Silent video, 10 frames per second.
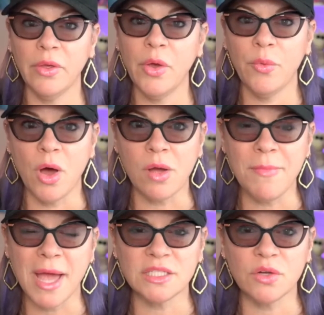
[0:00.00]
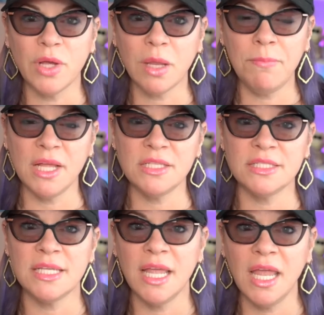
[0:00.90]
Welcome back to Quick
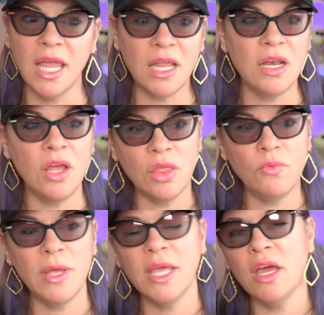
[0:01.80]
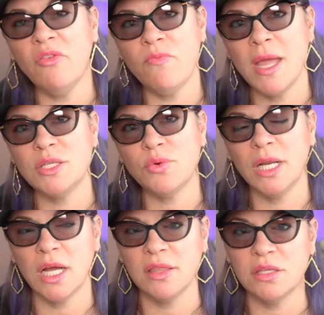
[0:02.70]
Bits. In the week of May
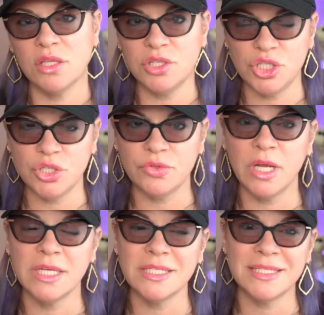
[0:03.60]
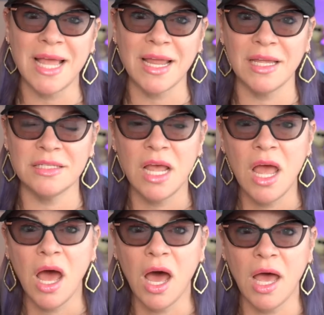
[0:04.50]
29th to June 2nd,
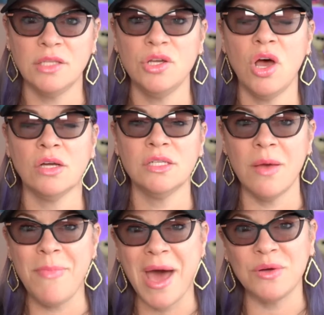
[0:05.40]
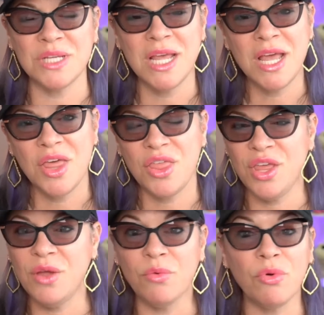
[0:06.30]
I talked about
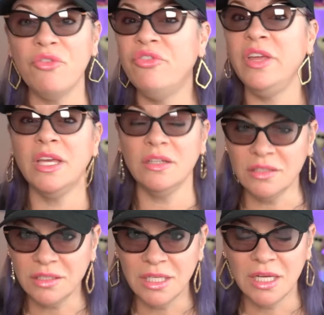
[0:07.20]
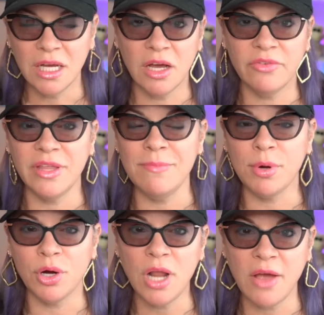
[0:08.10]
the reveal of the
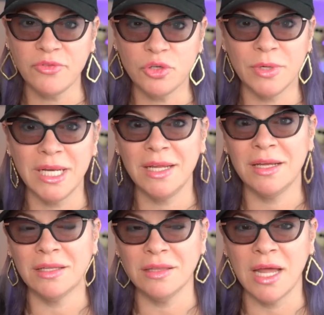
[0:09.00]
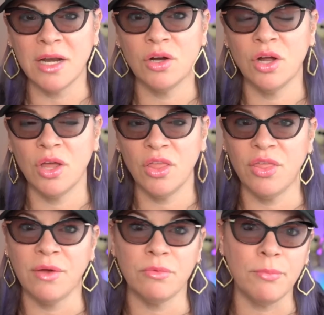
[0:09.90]
burn after reading letter
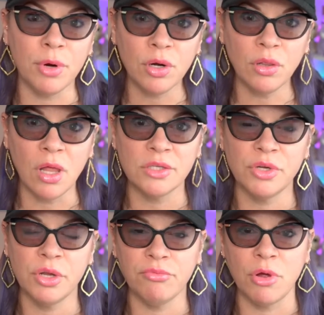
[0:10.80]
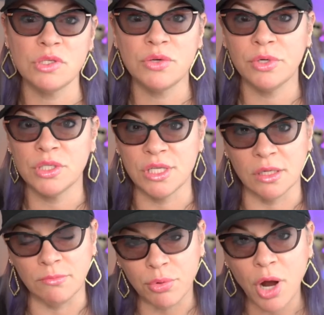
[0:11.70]
that Roberta Laundry wrote to her
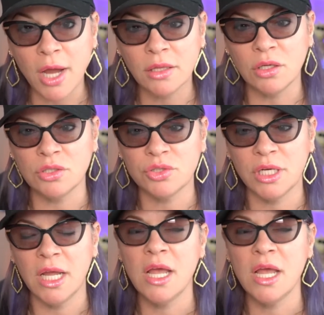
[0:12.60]
son, Brian Laundry,